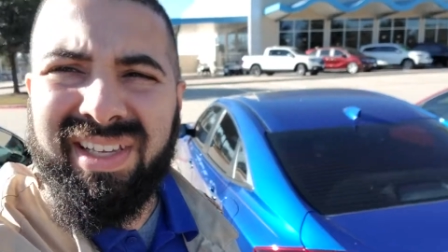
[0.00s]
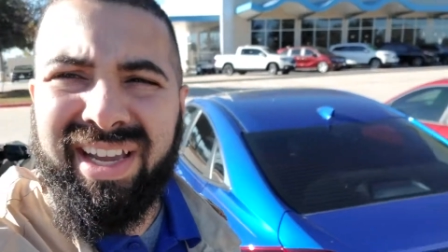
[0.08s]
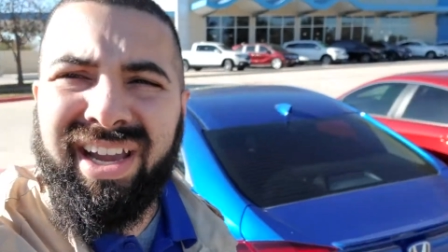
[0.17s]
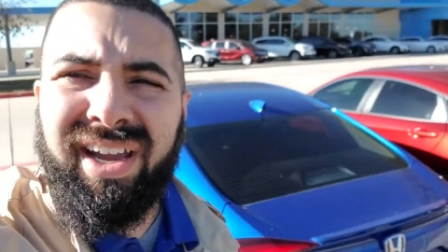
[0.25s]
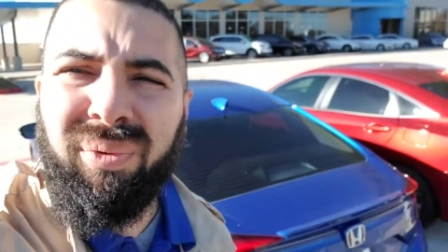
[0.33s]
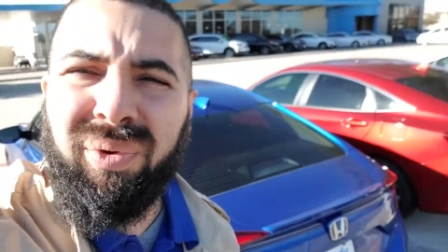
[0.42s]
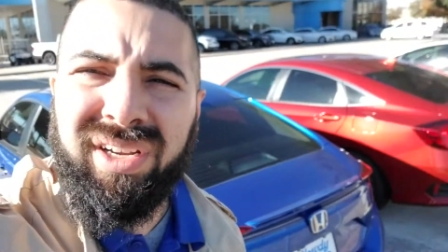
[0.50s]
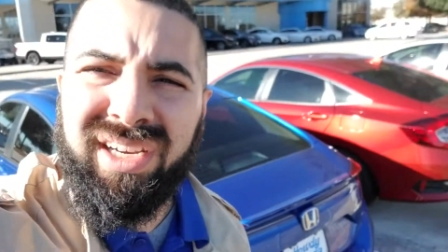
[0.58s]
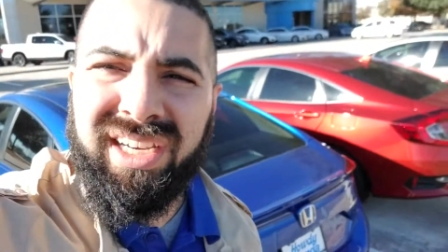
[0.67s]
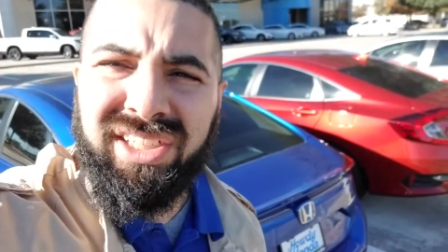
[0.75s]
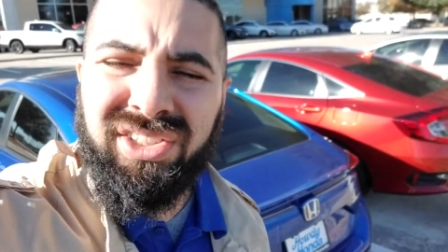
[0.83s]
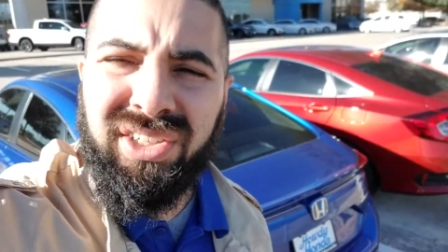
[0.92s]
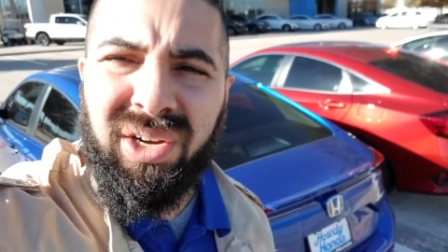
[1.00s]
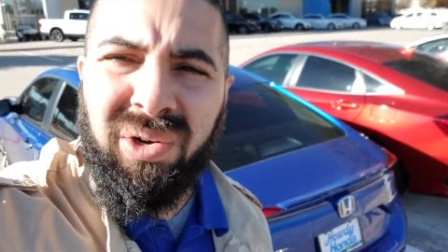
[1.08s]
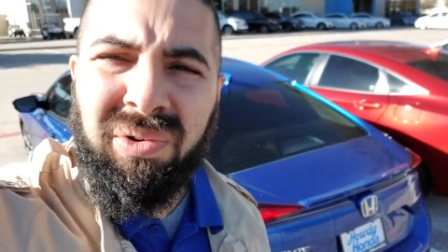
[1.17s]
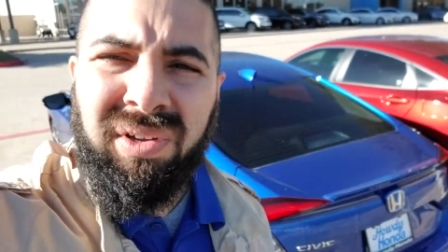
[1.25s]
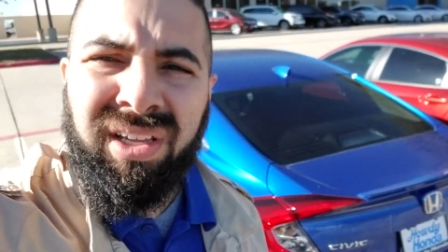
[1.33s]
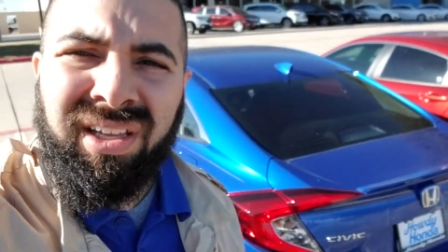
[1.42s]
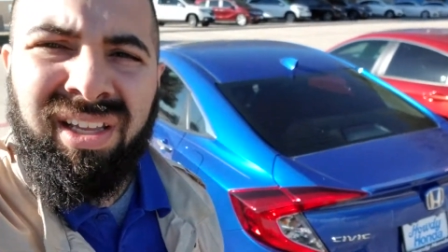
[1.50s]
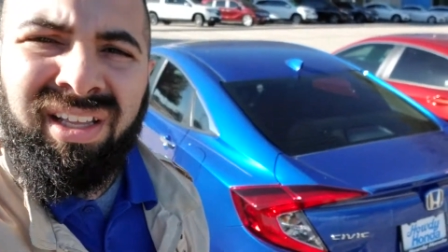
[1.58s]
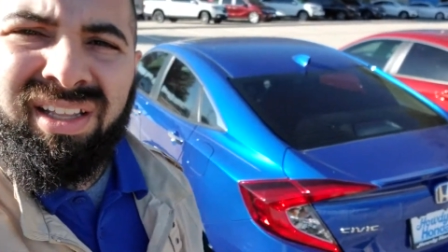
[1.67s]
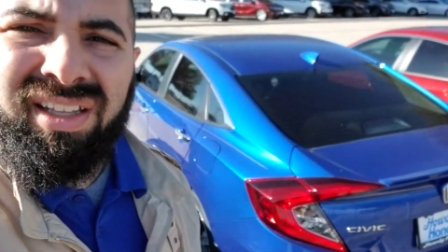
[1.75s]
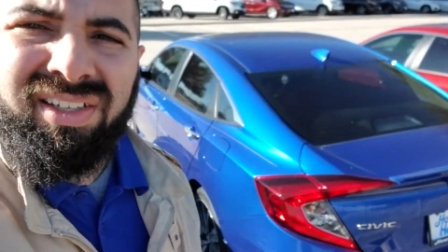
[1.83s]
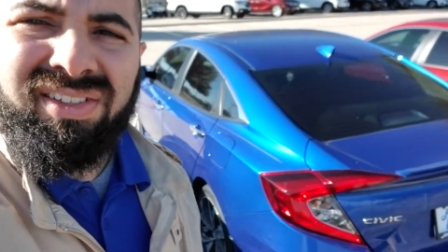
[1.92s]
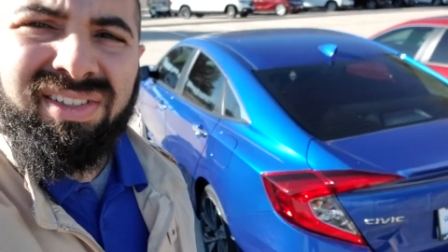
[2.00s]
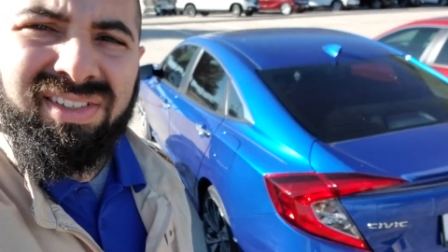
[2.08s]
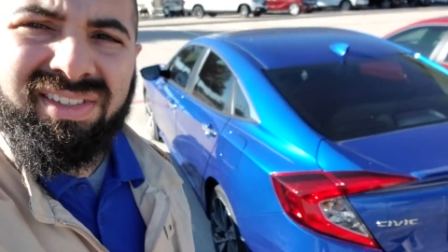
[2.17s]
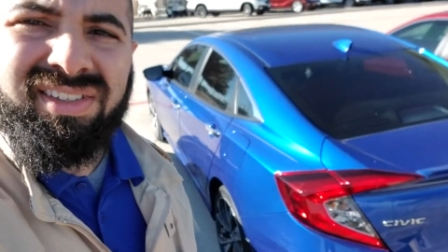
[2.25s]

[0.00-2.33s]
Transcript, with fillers: I wanted to let you know, this is the